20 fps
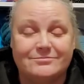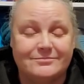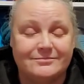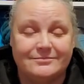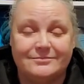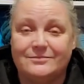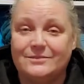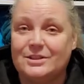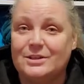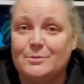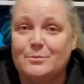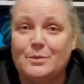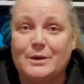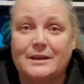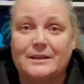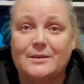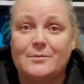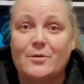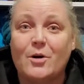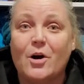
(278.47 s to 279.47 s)
You can
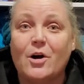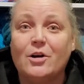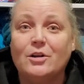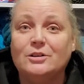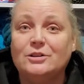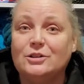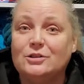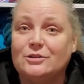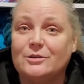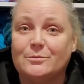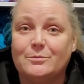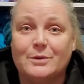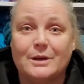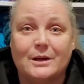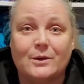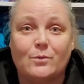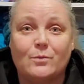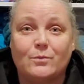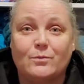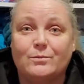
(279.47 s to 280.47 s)
pick them all. You can
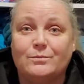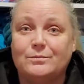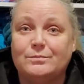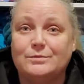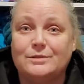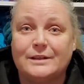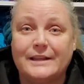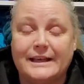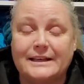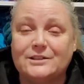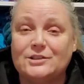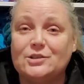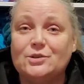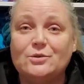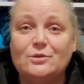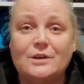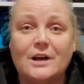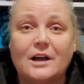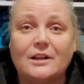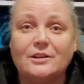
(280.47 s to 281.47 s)
pick like two
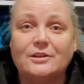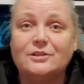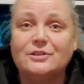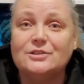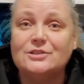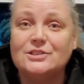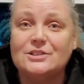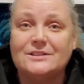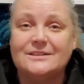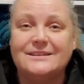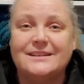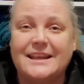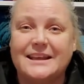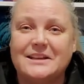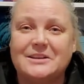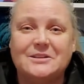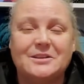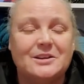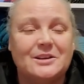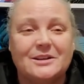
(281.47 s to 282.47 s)
colors, like
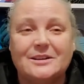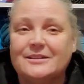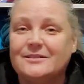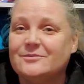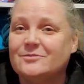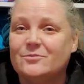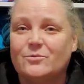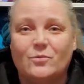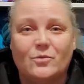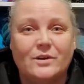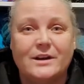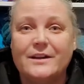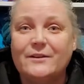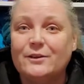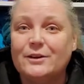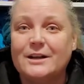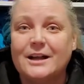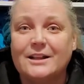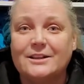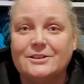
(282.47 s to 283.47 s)

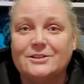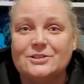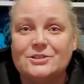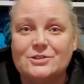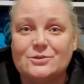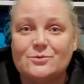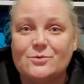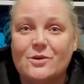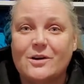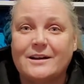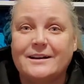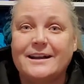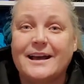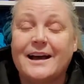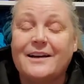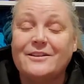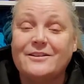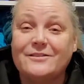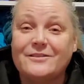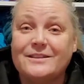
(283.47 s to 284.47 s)
whatever colors you want
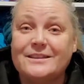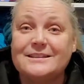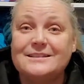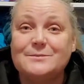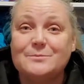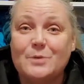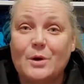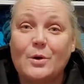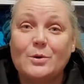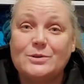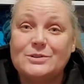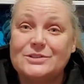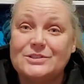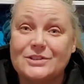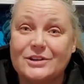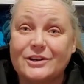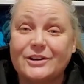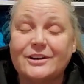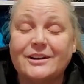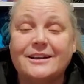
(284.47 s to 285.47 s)
out of this
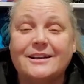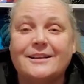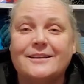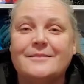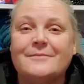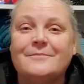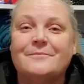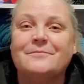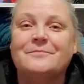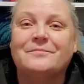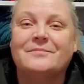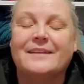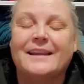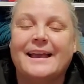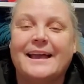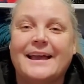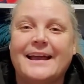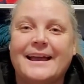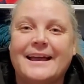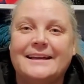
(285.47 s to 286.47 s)
poster
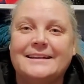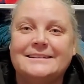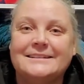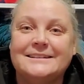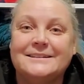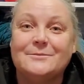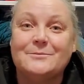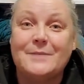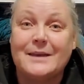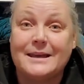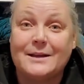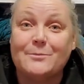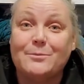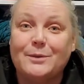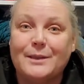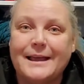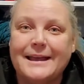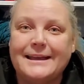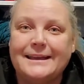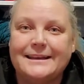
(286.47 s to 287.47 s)
and make a
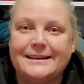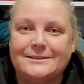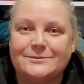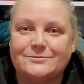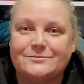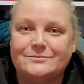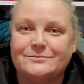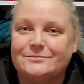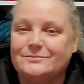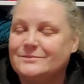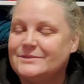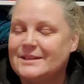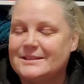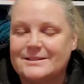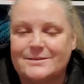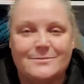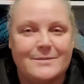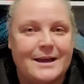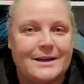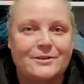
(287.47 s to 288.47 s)
blanket.
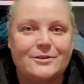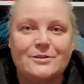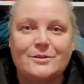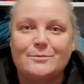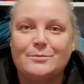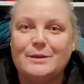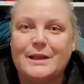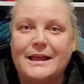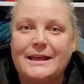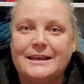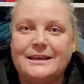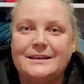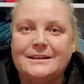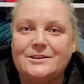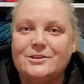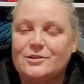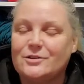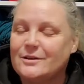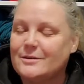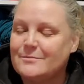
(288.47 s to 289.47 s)
Doesn't matter the blanket.
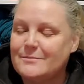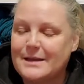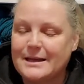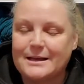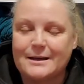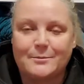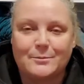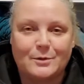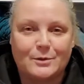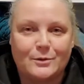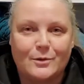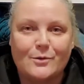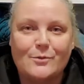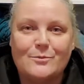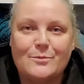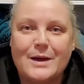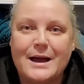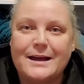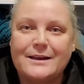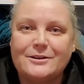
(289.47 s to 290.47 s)
You can make up your own
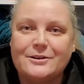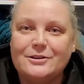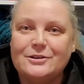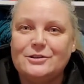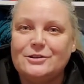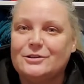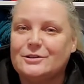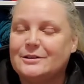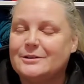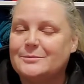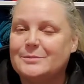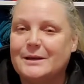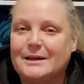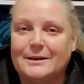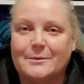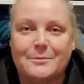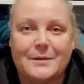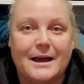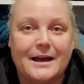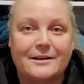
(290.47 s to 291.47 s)
pattern. You can pick
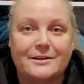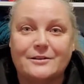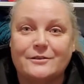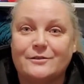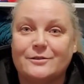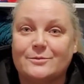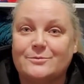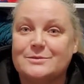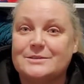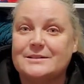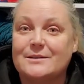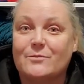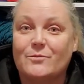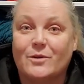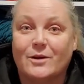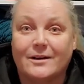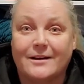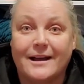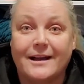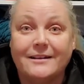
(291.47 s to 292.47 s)
a pattern from
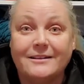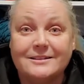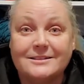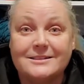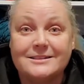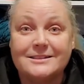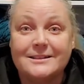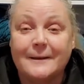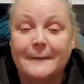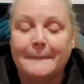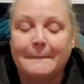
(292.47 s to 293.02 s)
somewhere else.